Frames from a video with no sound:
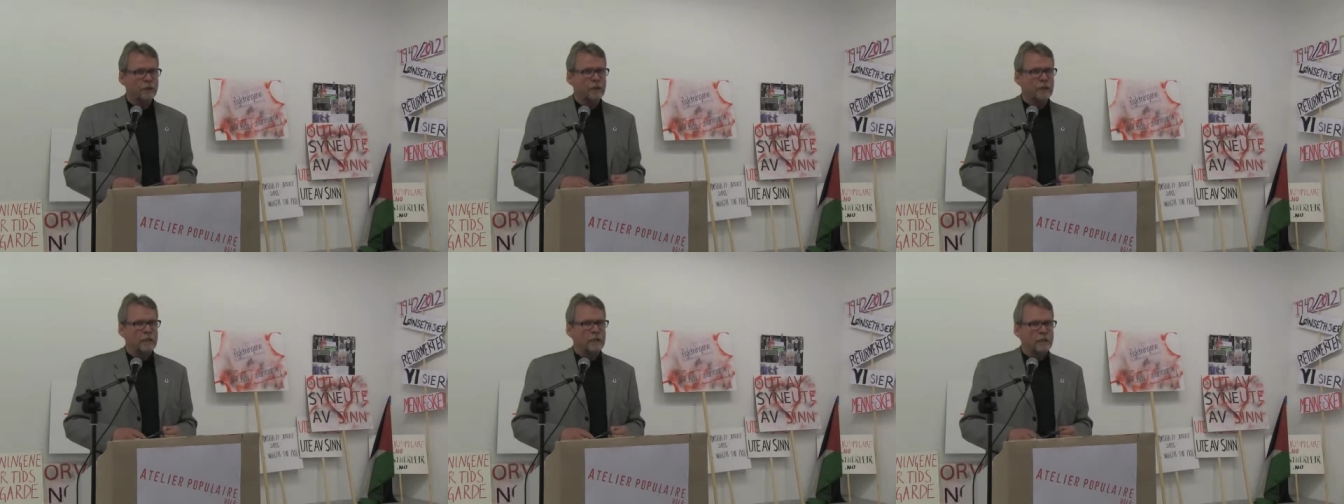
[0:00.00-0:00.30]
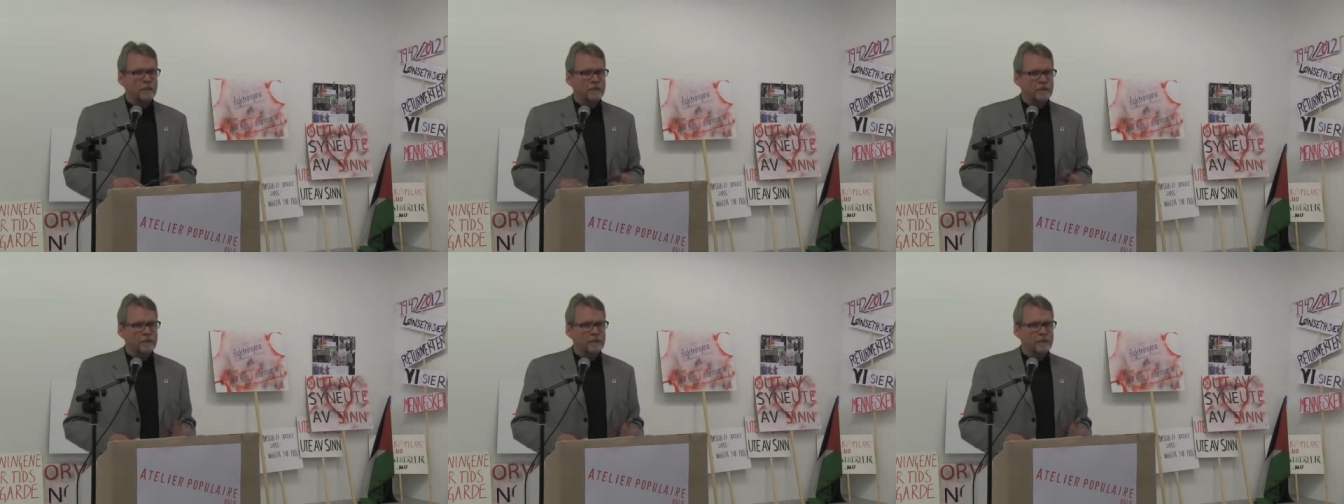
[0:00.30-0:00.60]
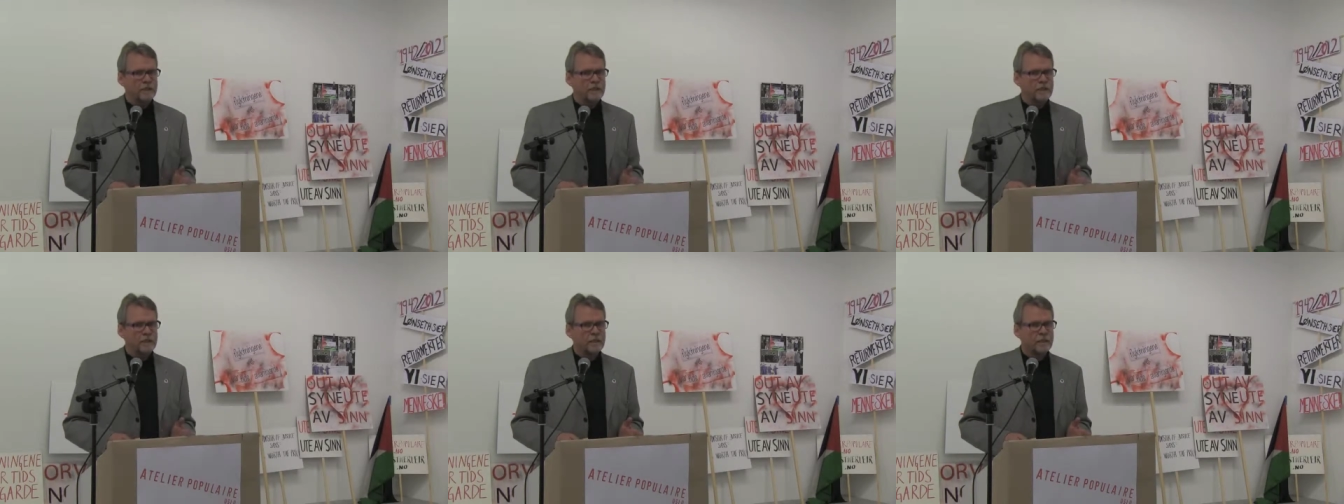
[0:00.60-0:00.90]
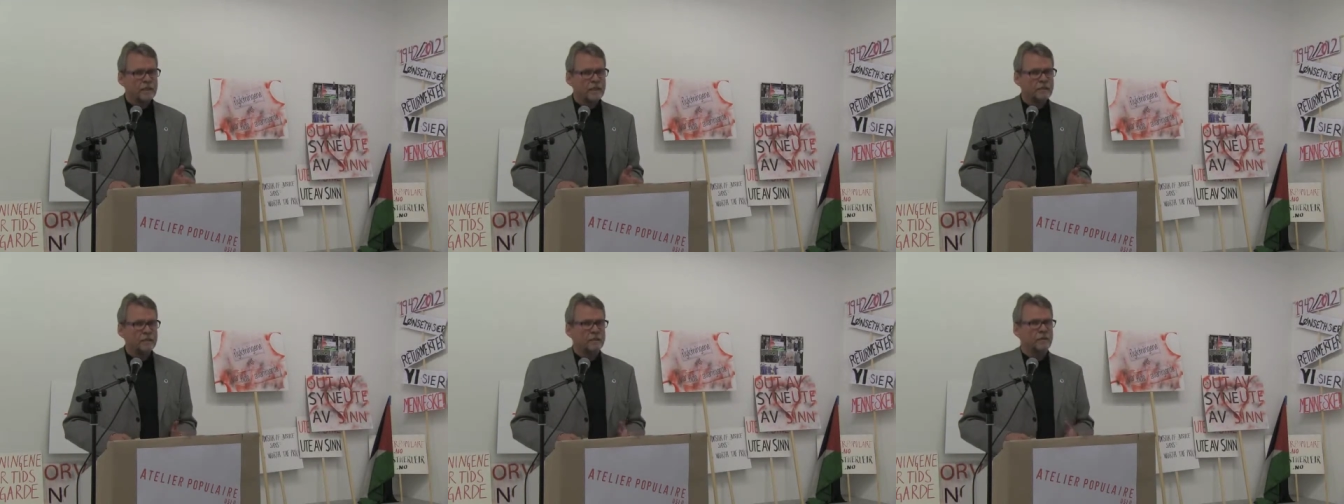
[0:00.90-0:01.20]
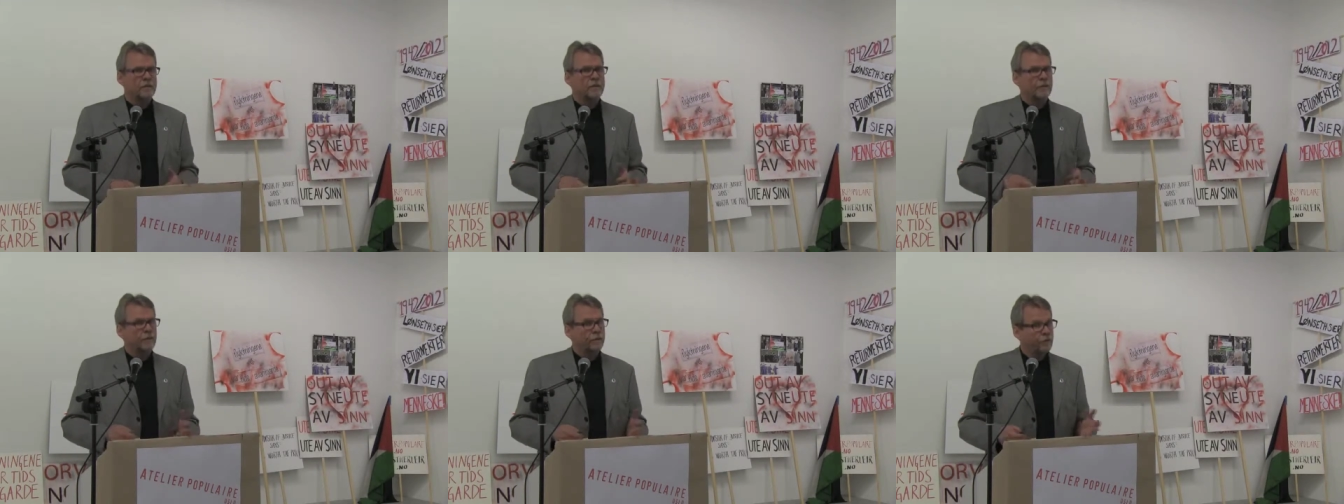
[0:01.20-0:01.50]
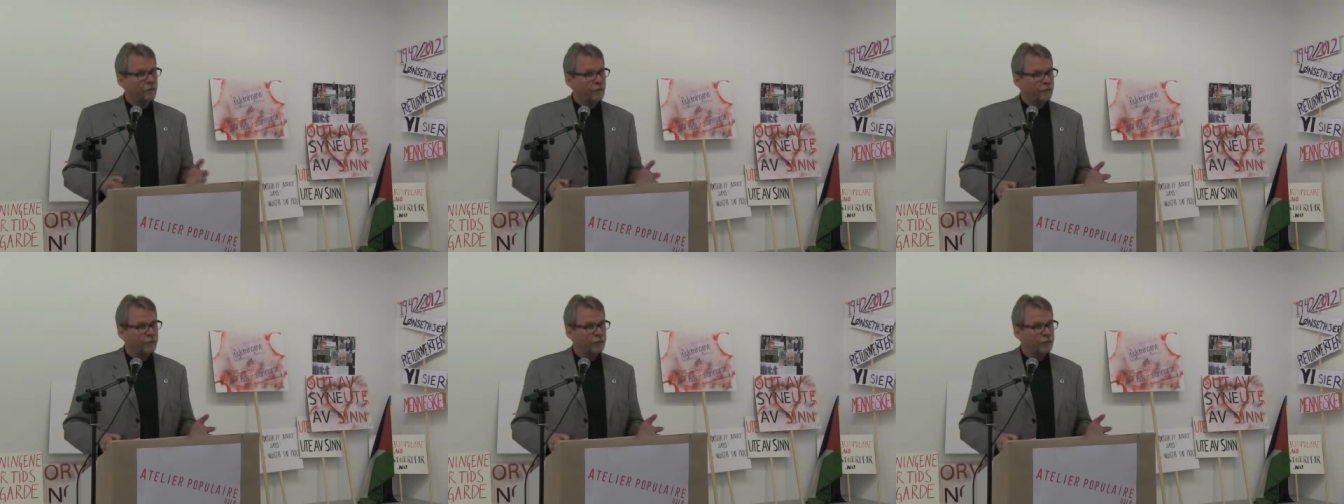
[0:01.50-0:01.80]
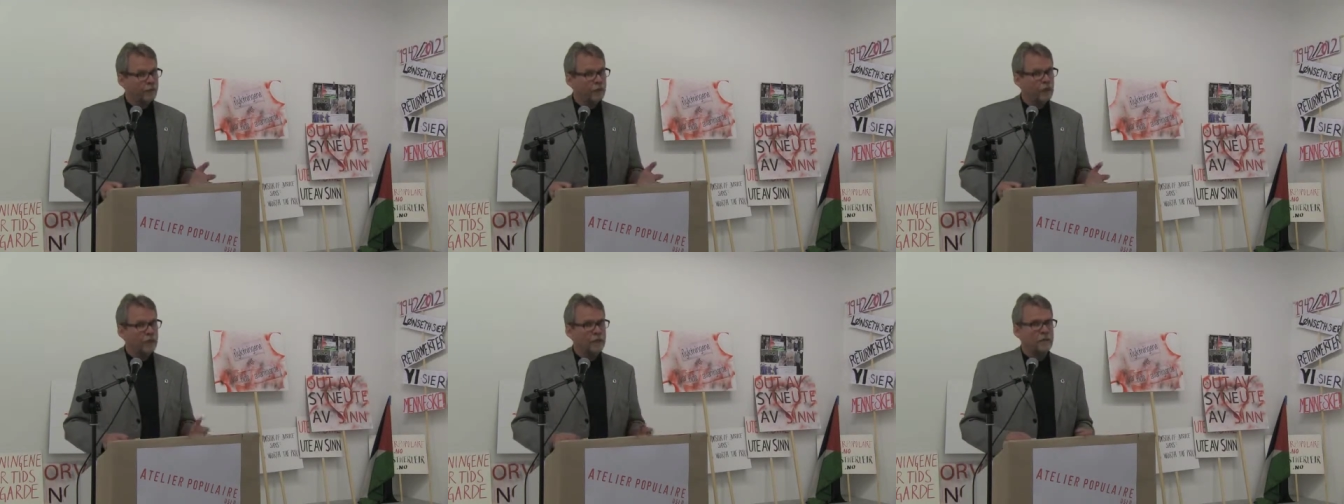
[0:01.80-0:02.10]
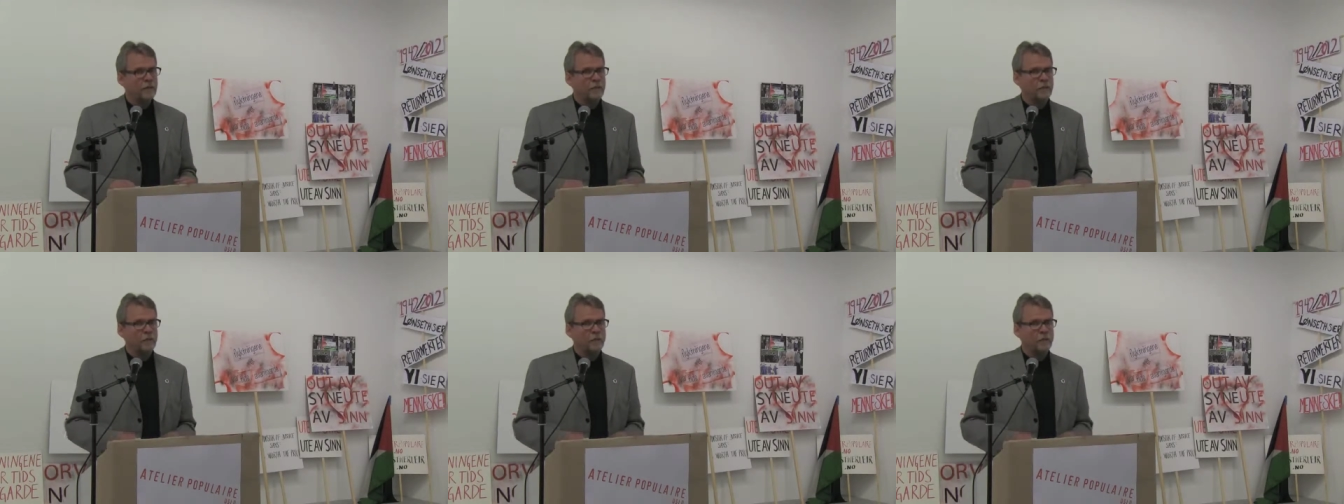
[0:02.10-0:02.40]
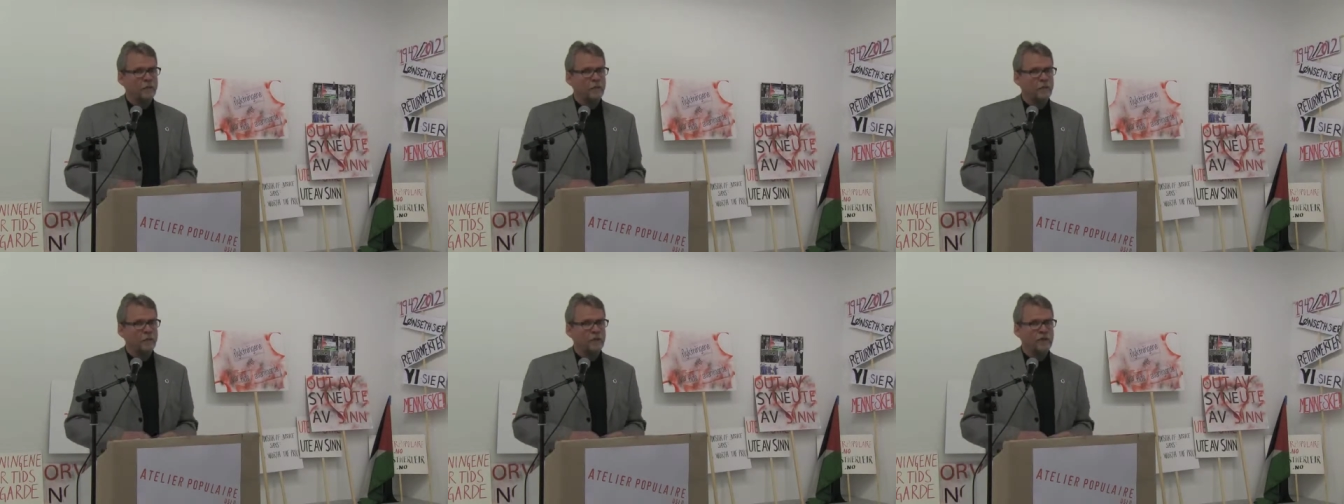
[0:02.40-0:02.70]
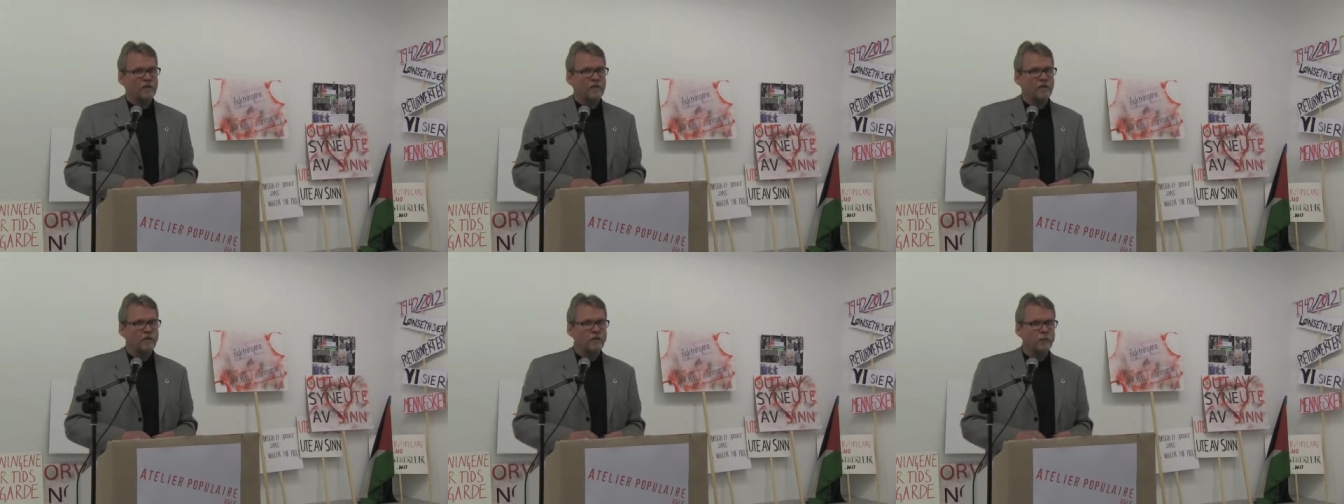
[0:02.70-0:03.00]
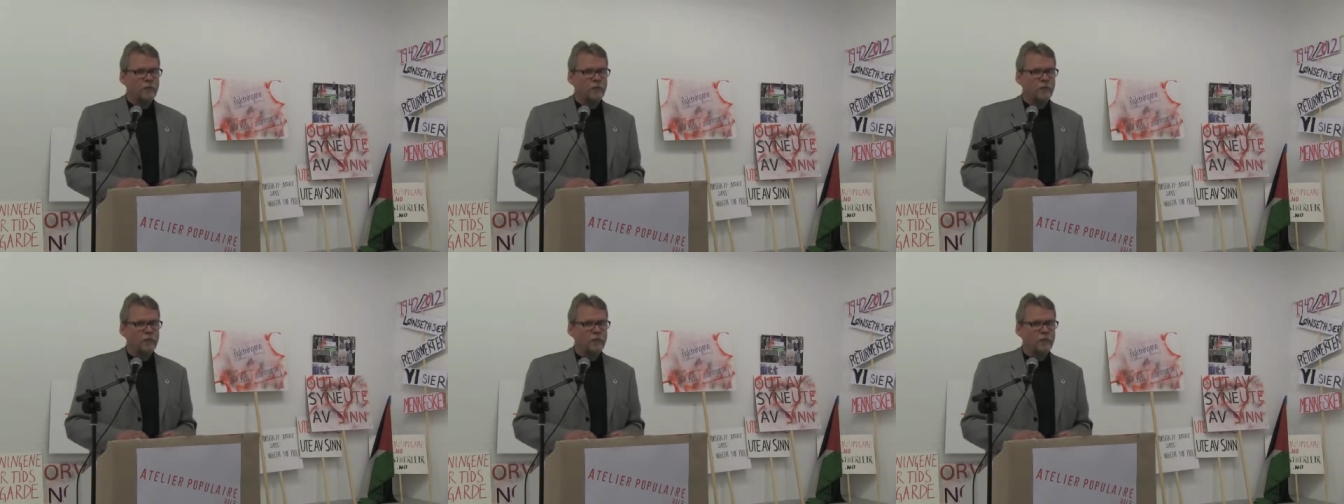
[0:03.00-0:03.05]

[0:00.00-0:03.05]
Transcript: And they say that some claim that we have